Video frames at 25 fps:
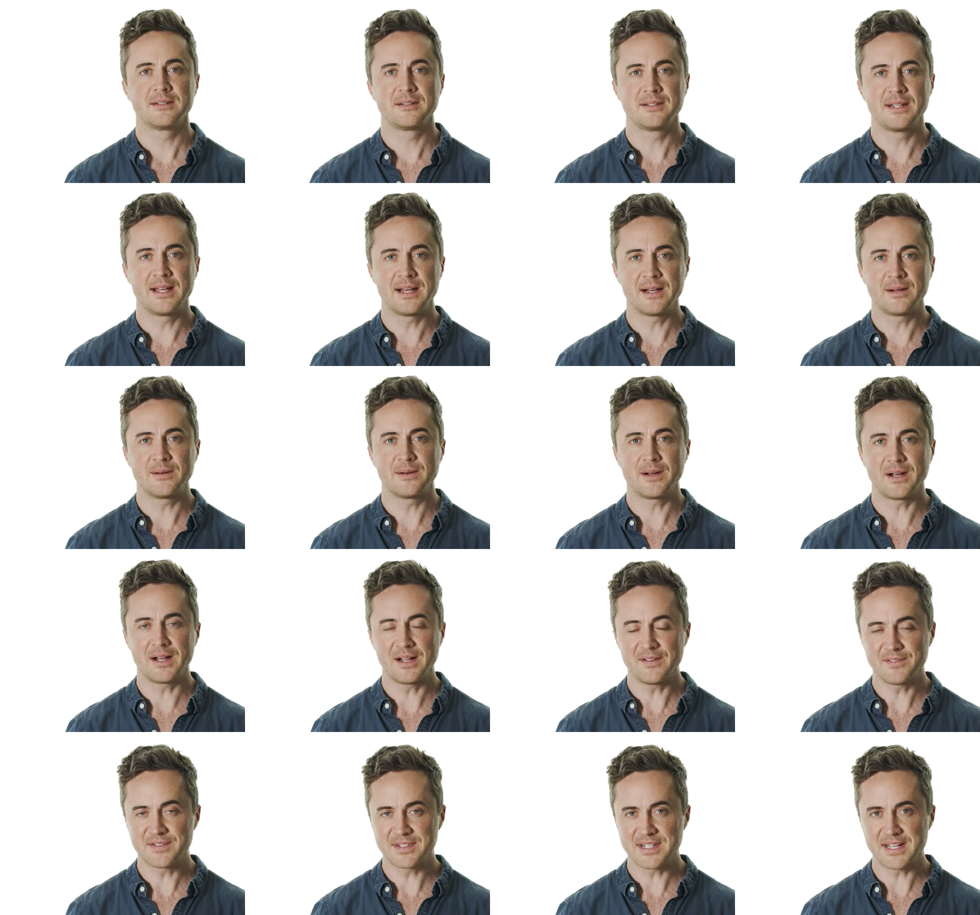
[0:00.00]
Now,
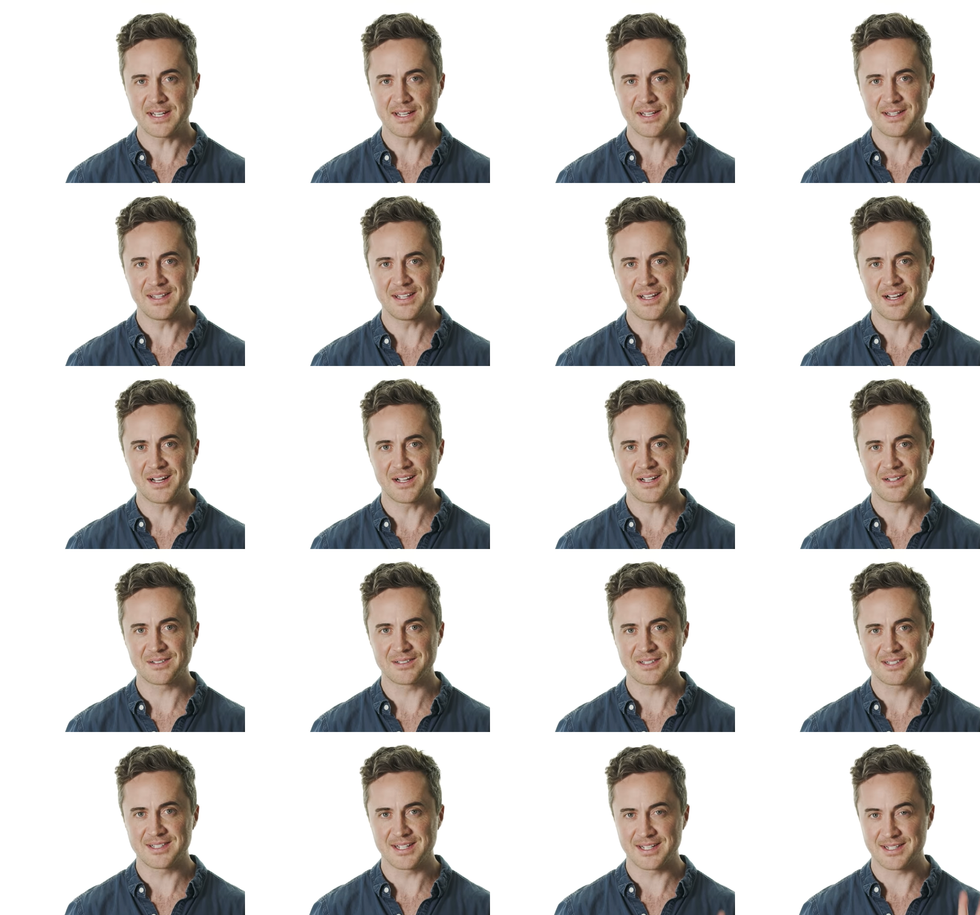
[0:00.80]
I've taken the
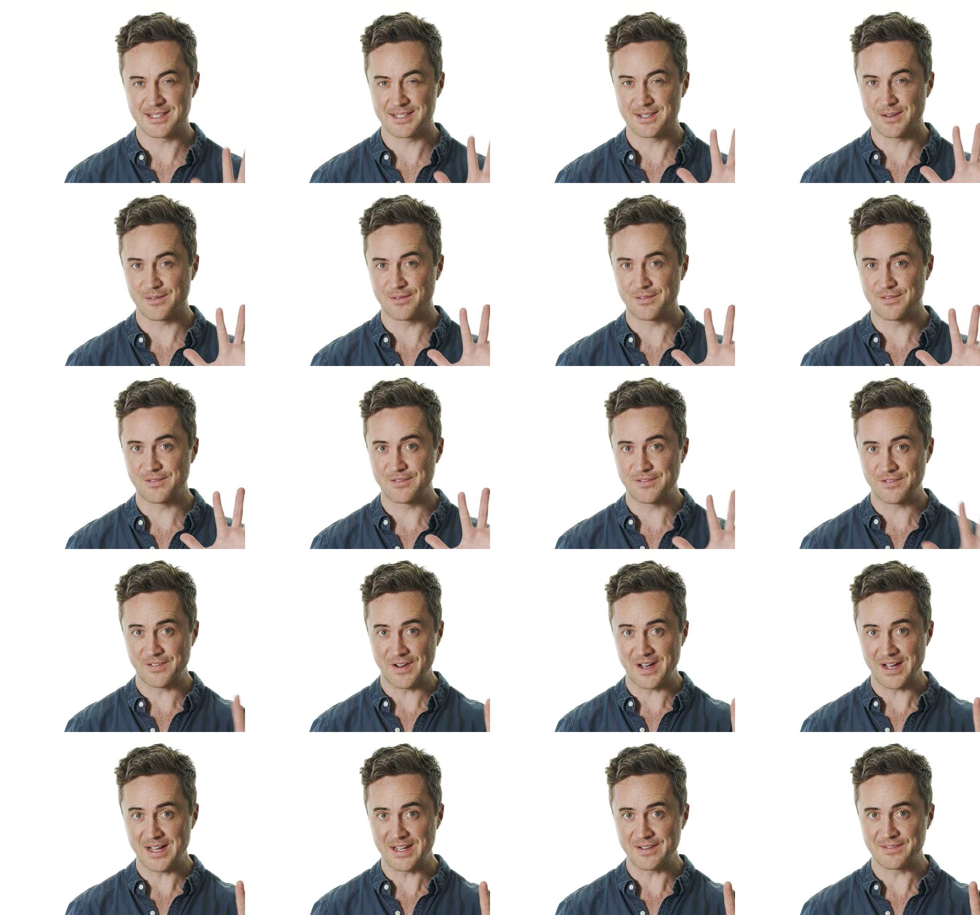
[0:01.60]
IELTS test
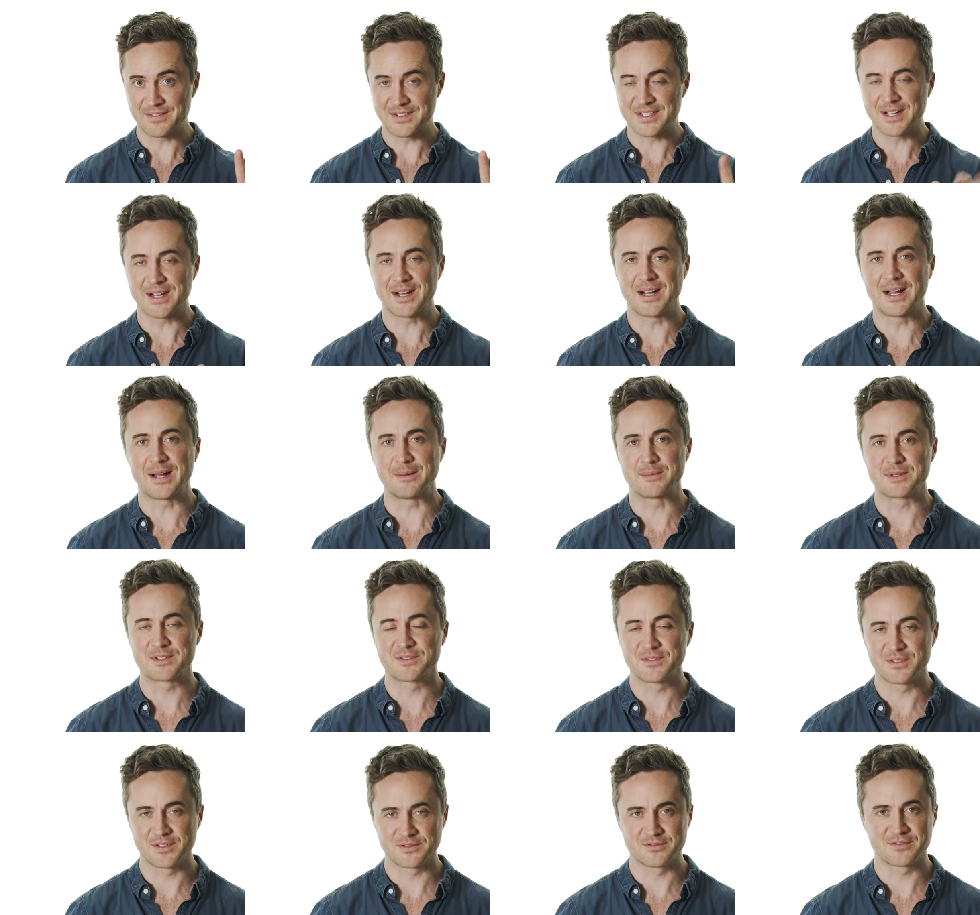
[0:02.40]
five times
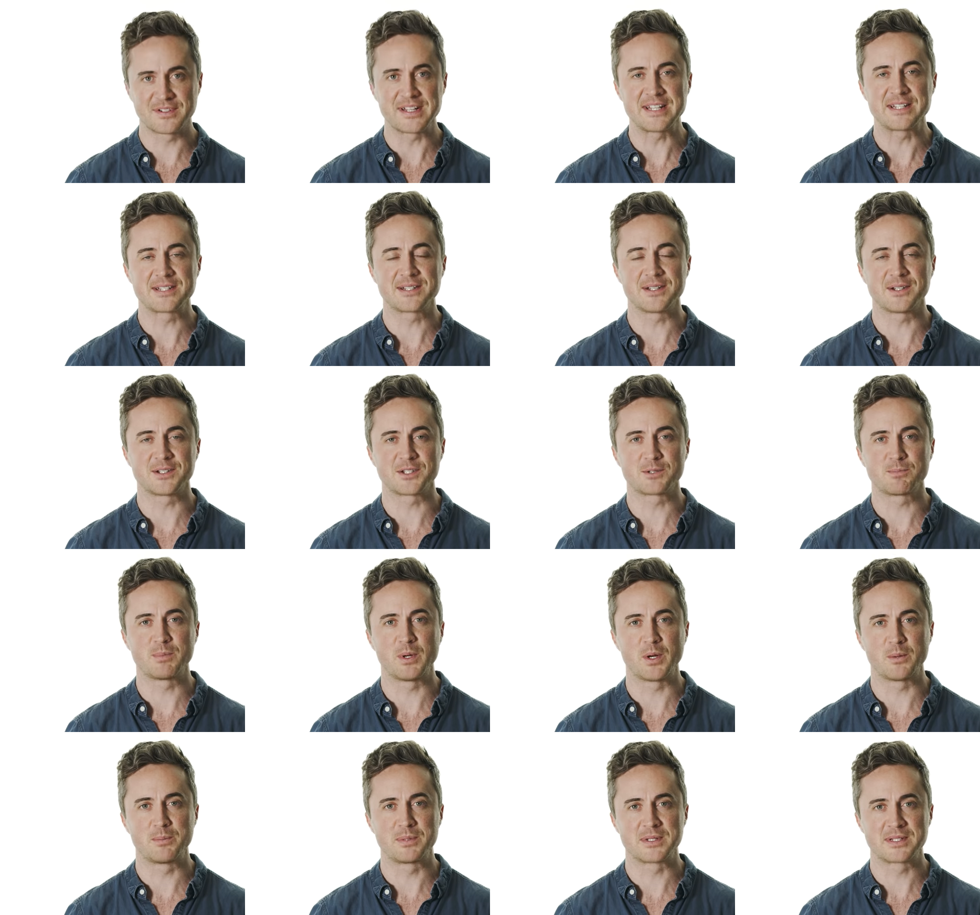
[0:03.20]
for research
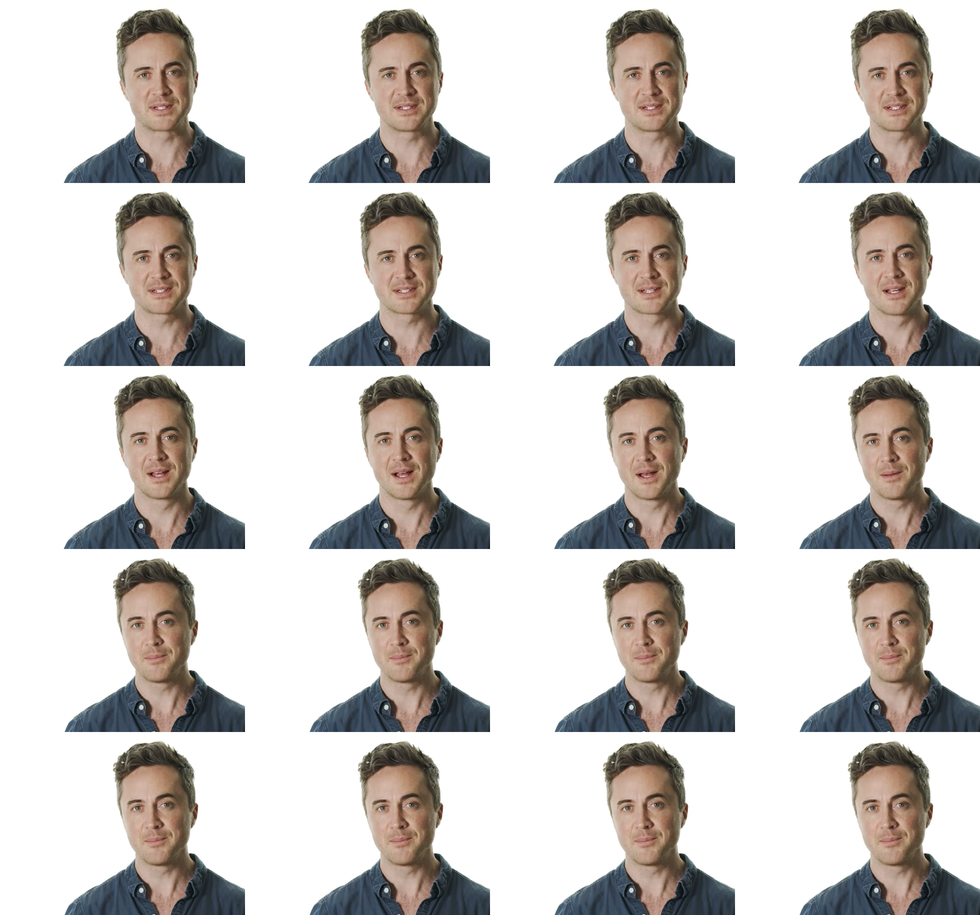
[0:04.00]
purposes